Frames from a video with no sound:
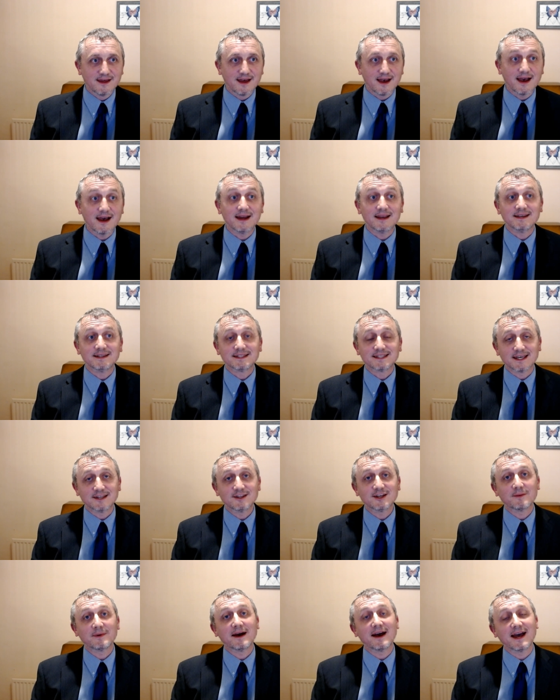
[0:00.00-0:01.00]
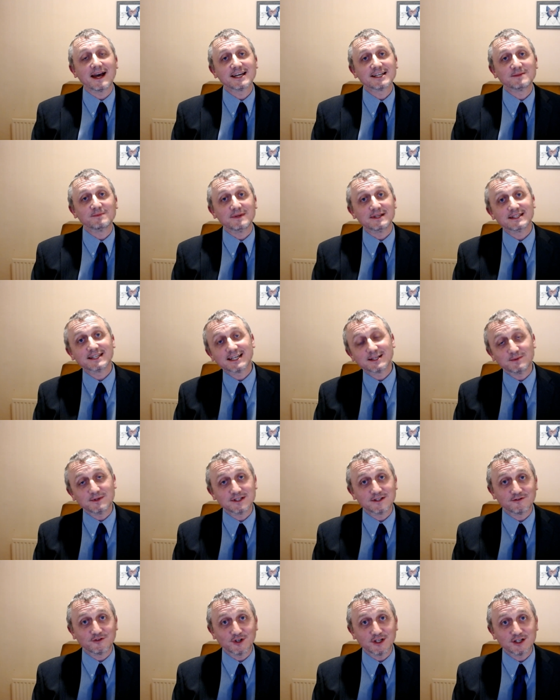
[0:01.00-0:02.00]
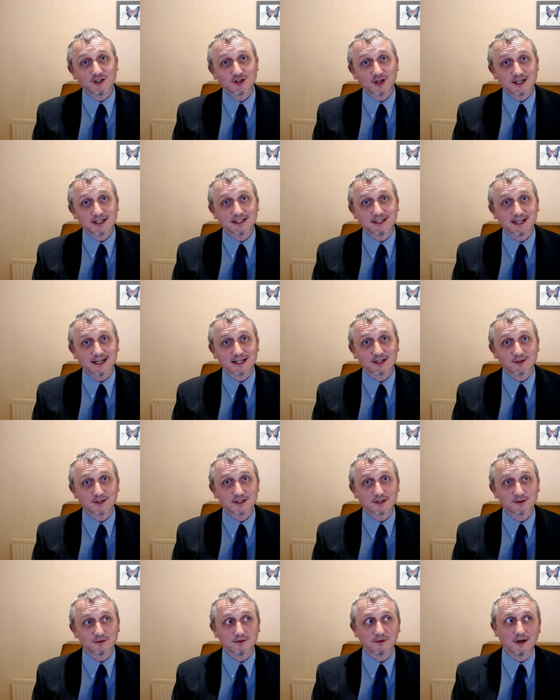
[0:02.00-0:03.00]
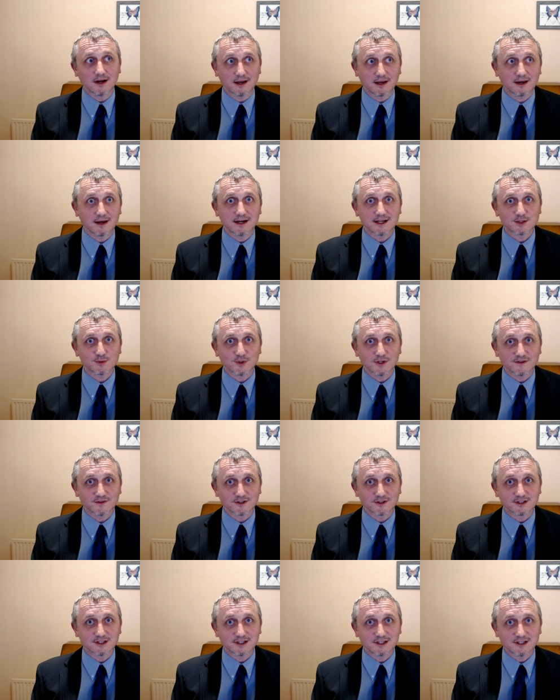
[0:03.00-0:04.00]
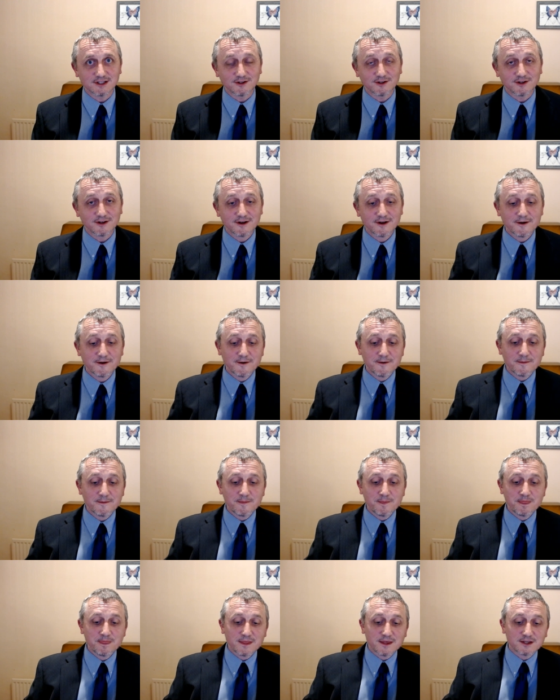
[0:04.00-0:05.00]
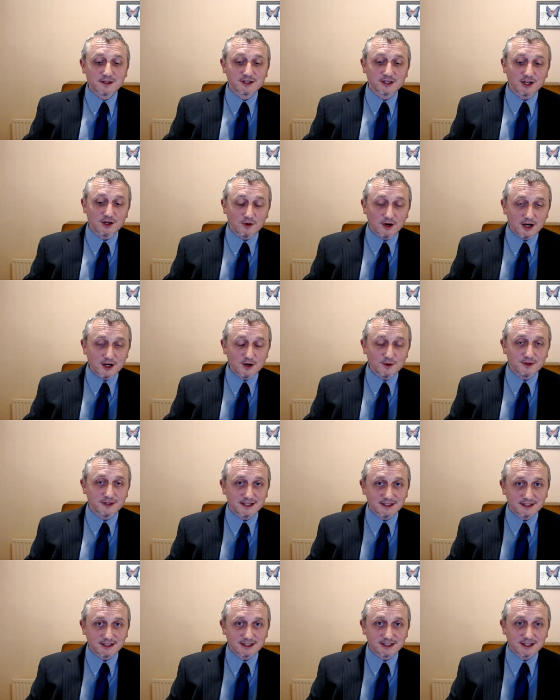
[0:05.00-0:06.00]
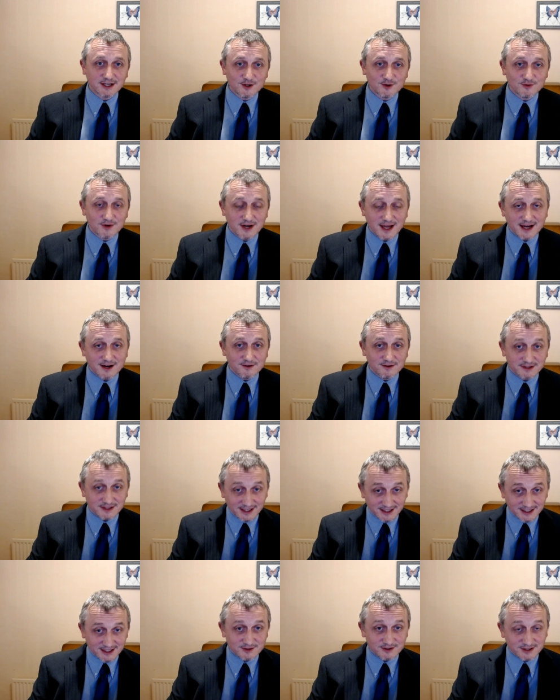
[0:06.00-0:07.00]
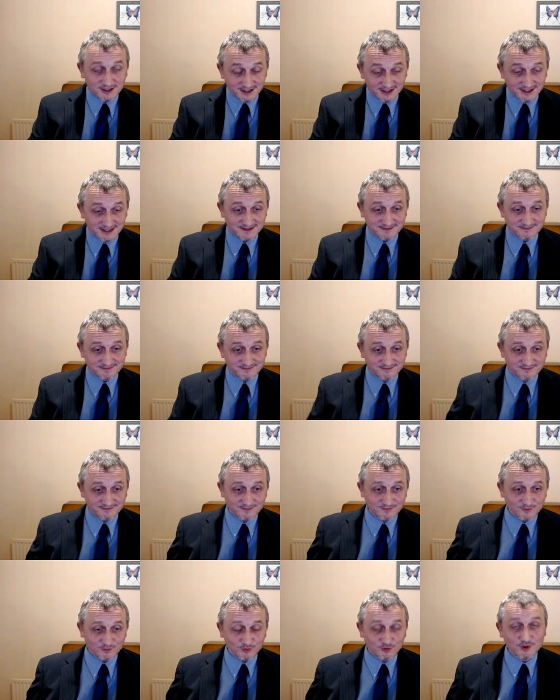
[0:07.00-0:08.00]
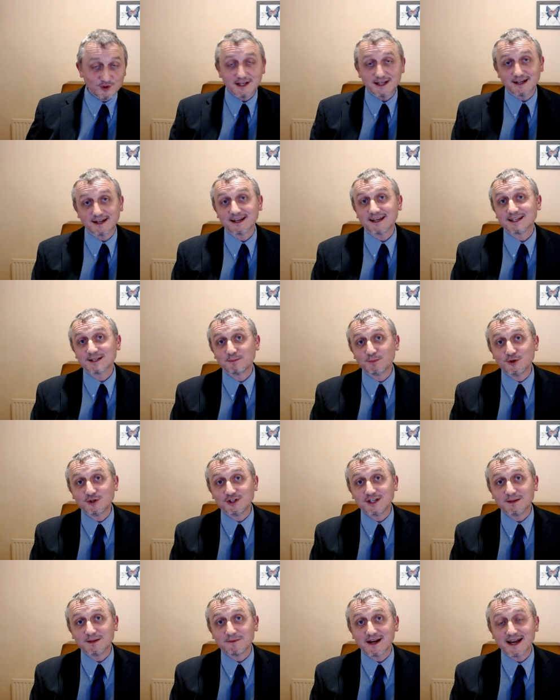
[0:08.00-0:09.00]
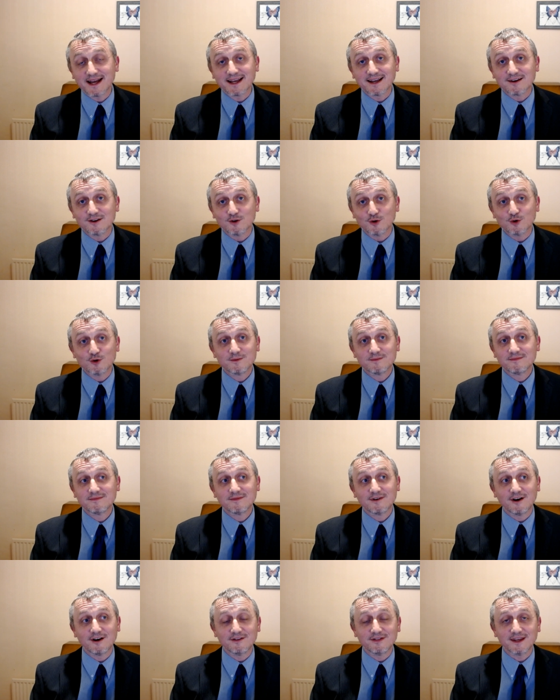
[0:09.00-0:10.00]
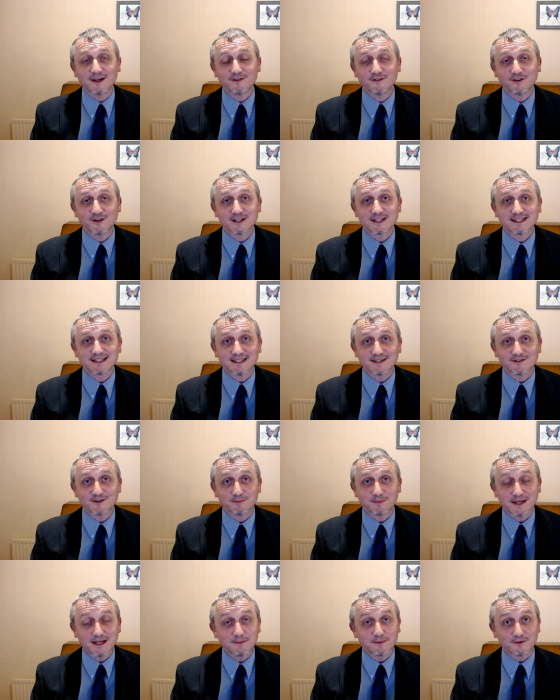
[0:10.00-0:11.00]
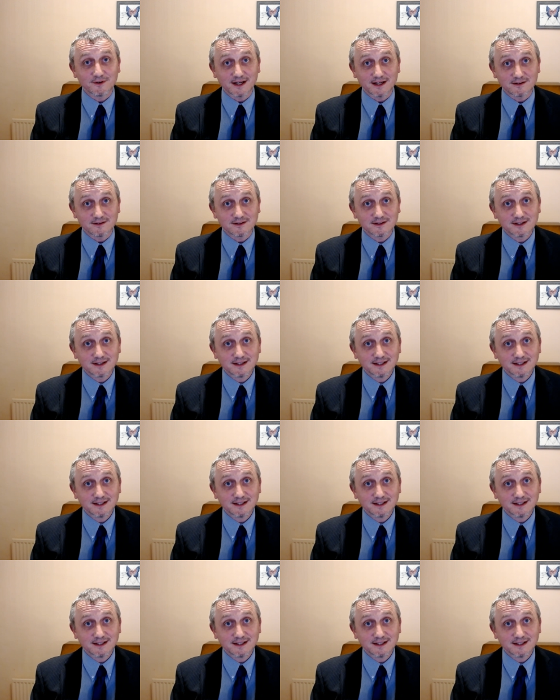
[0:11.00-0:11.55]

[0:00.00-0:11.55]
and something about Aspies. Aspies are very trusting, so I just thought, okay, that's what I've got to do. So I would then just go round, and I was just really, I guess, pushing my ankle on that first day of the paper round.